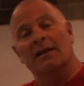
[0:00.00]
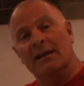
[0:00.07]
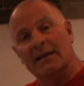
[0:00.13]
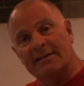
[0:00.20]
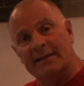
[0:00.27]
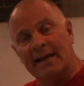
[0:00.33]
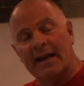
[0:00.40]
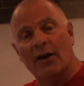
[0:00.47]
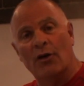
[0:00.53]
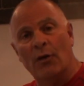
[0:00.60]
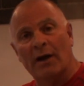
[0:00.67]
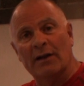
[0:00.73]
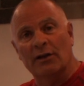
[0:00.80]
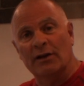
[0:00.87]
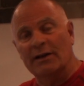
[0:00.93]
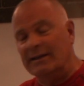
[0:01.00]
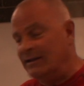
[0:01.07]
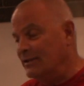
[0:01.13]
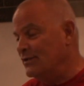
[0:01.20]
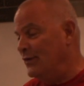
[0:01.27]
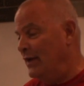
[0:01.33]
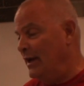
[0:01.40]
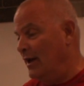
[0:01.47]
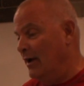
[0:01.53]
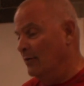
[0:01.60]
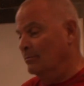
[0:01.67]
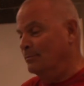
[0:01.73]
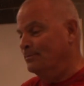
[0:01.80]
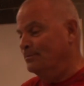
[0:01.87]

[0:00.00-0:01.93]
Let's take a quick look at this video.